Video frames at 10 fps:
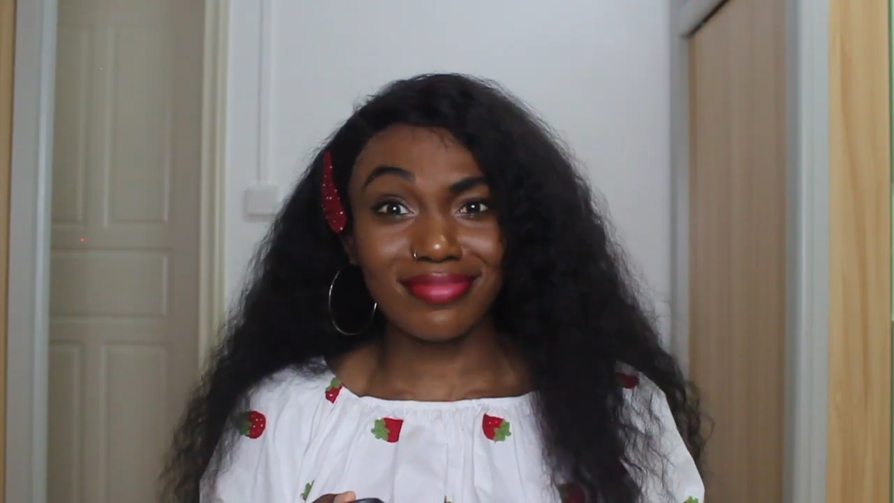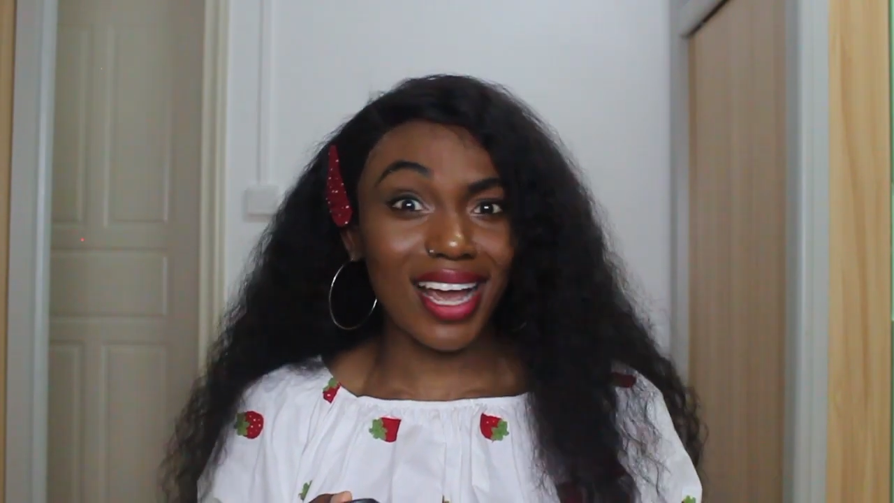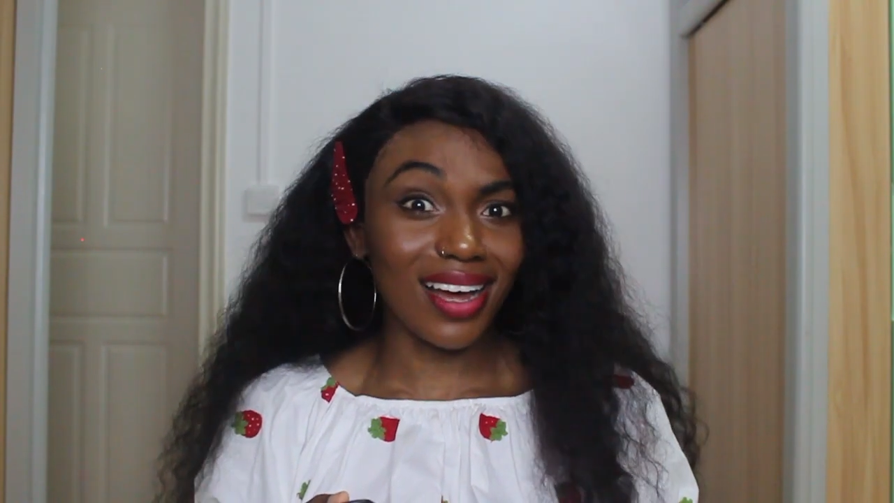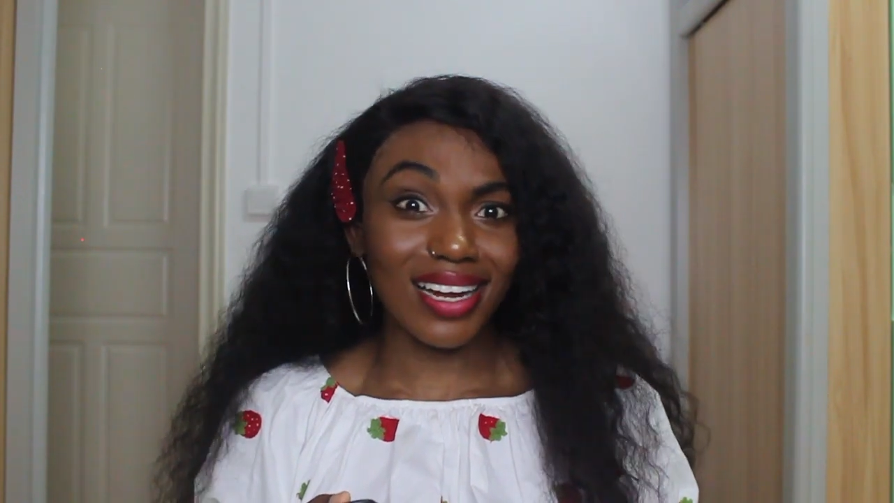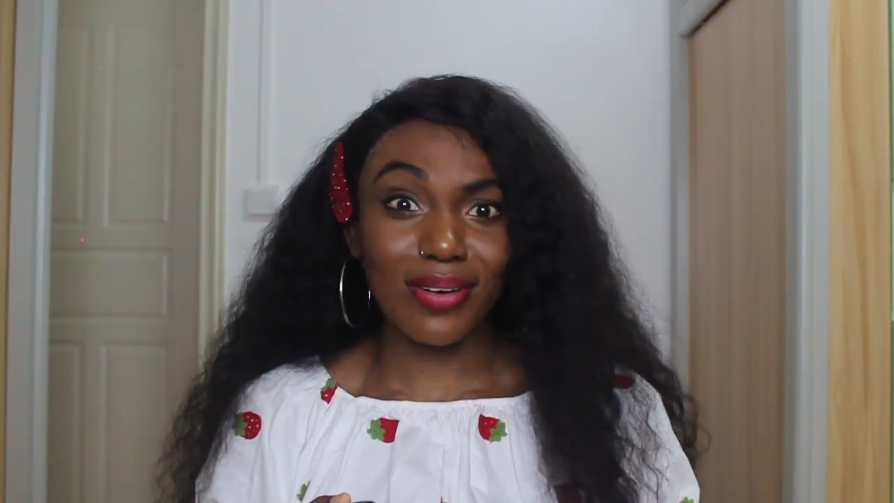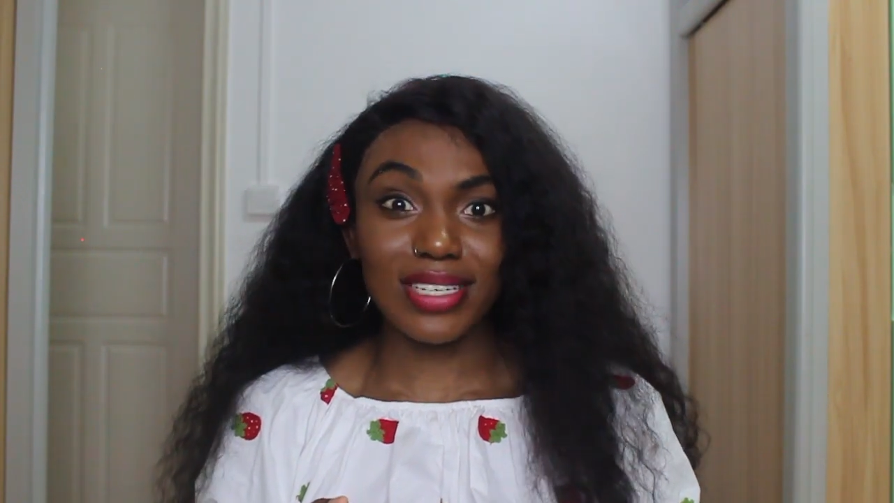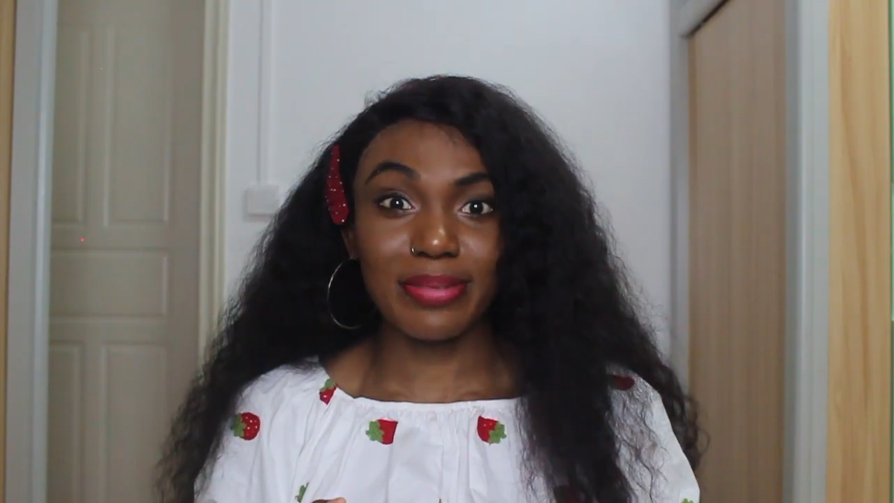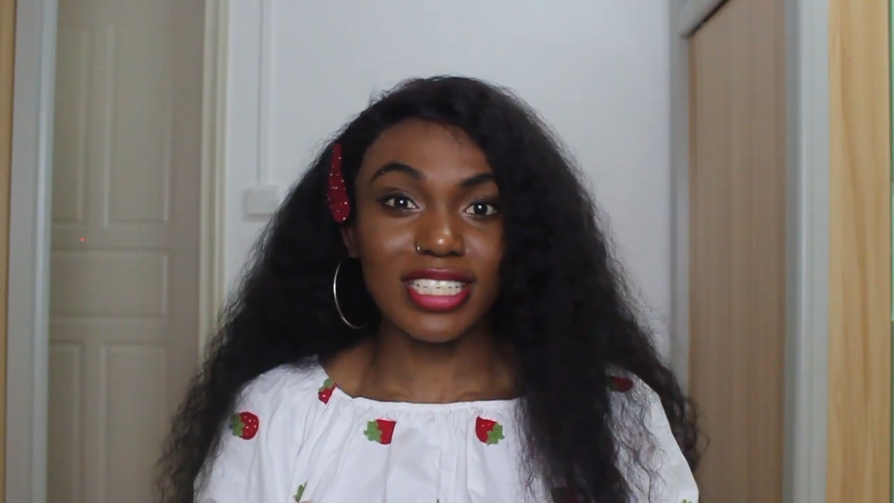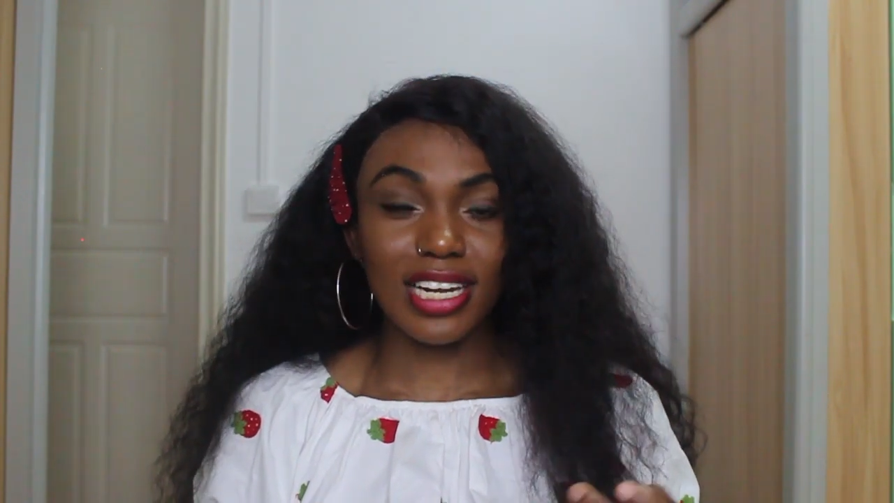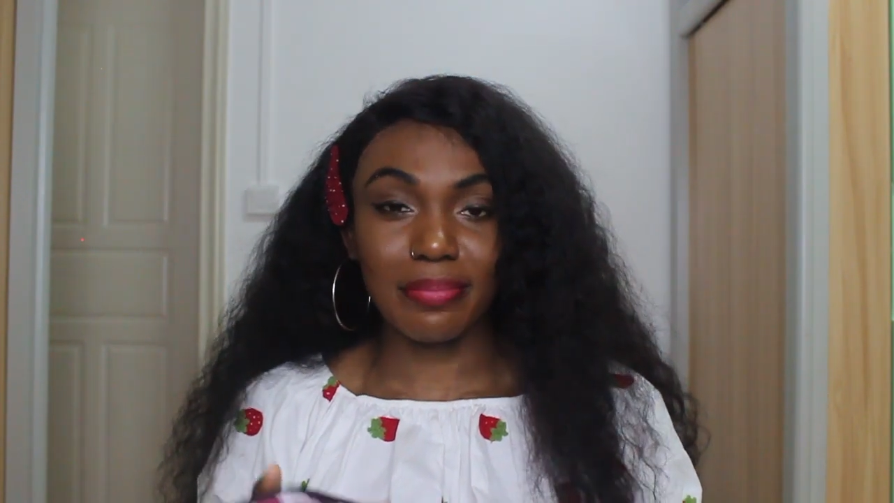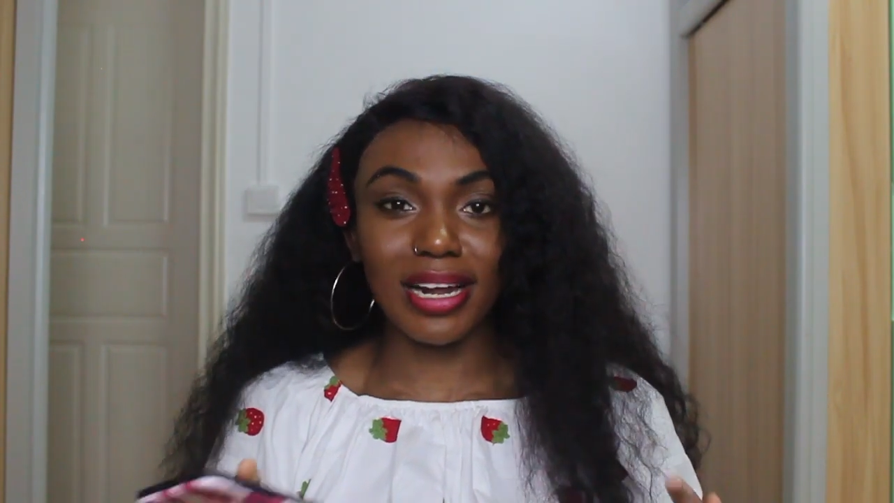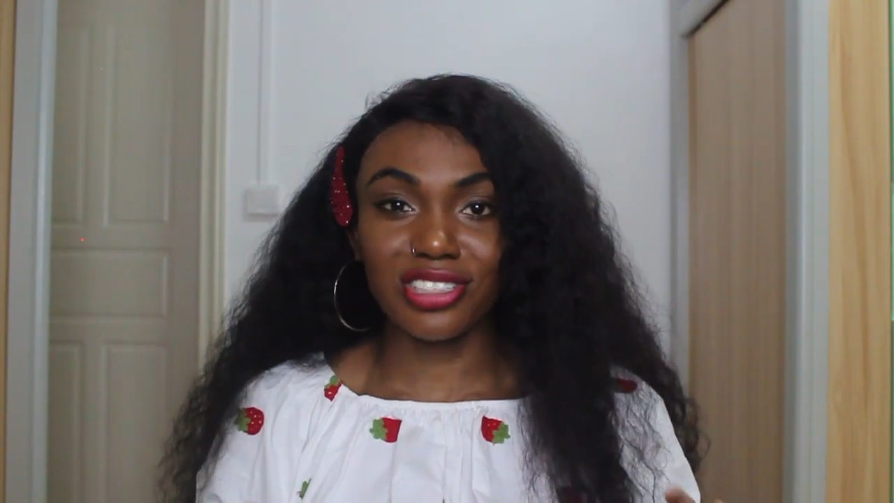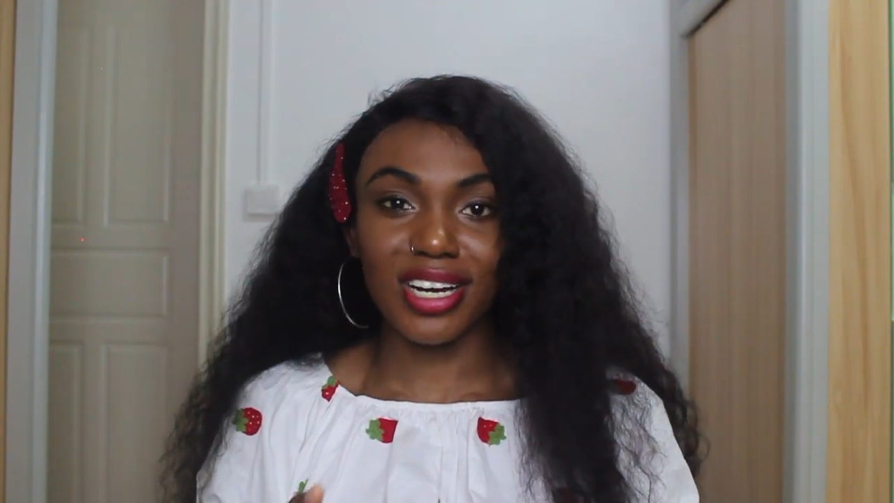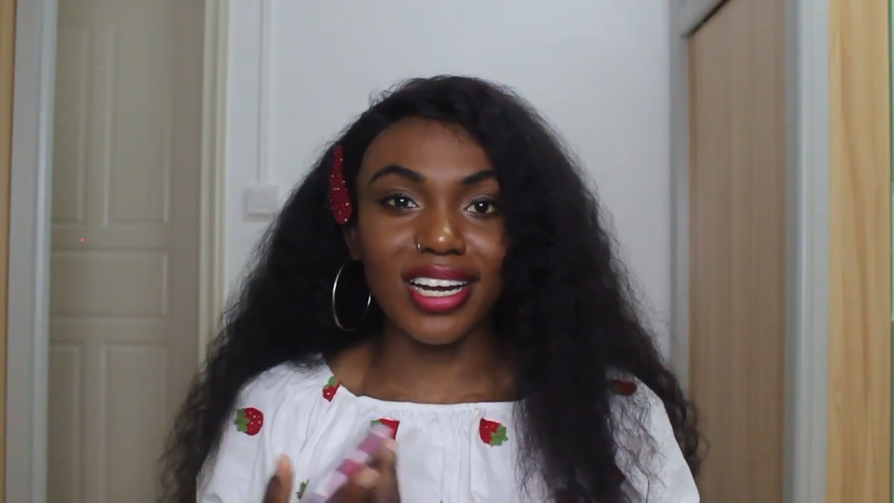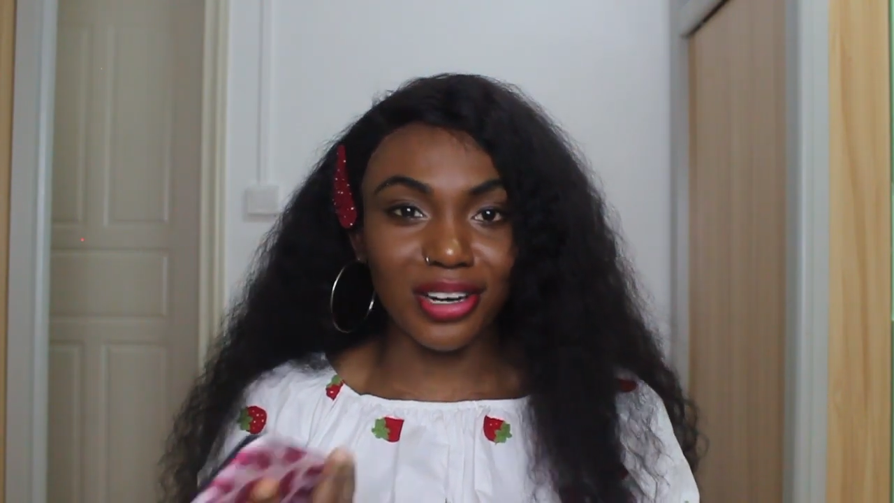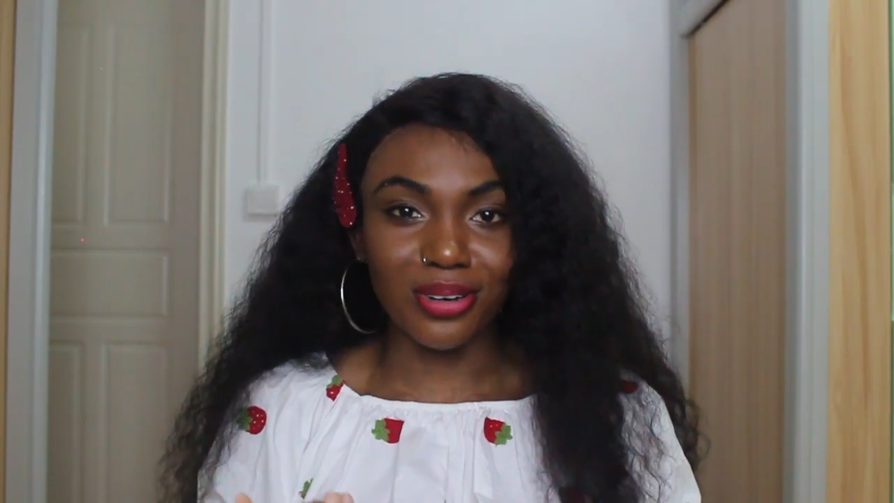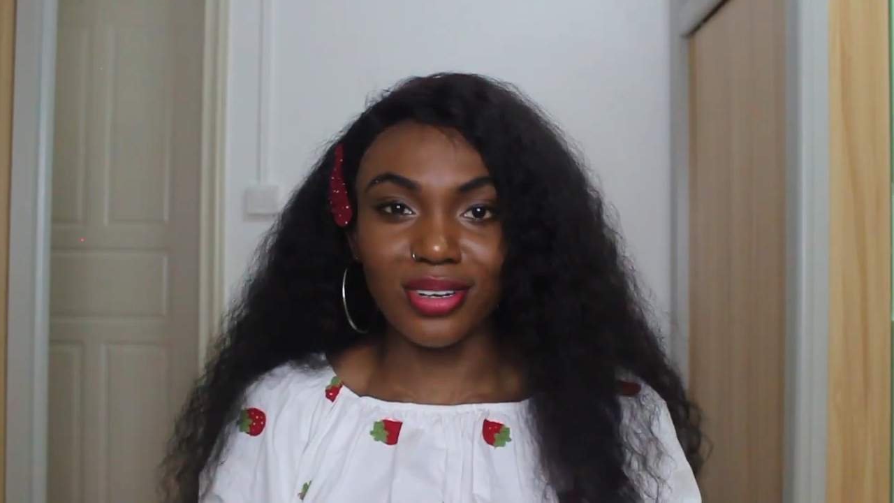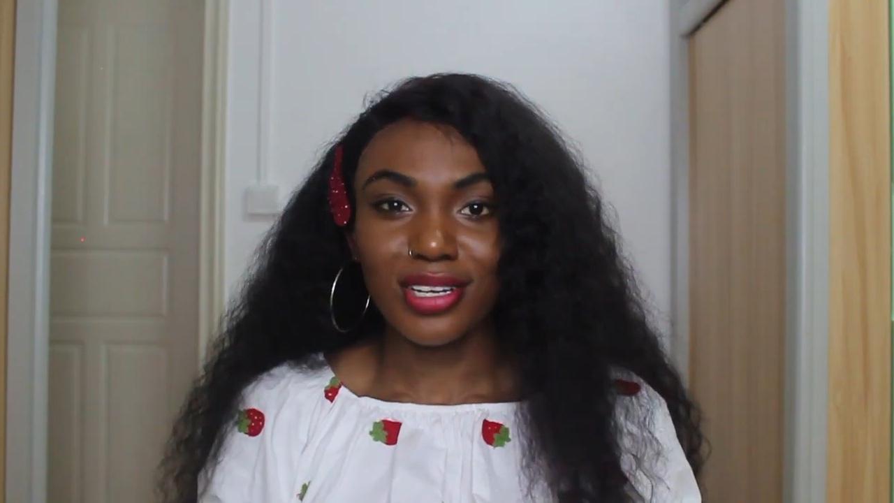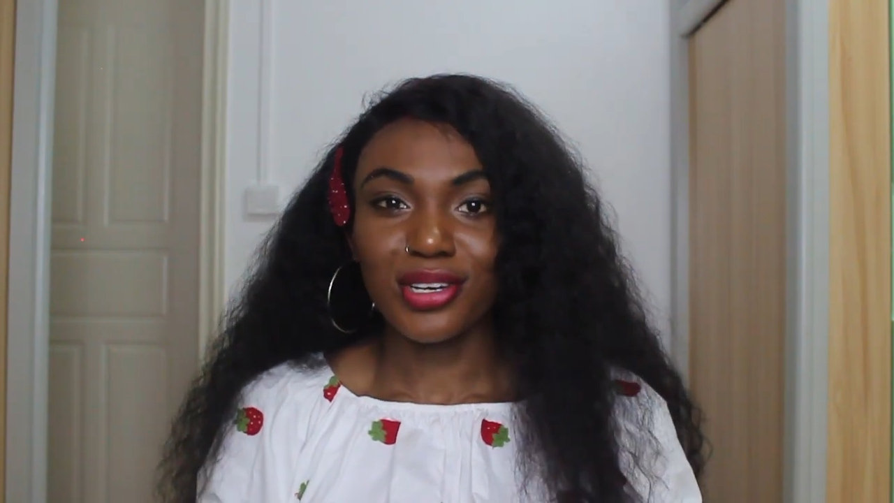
Yeah, that was basically my triangle.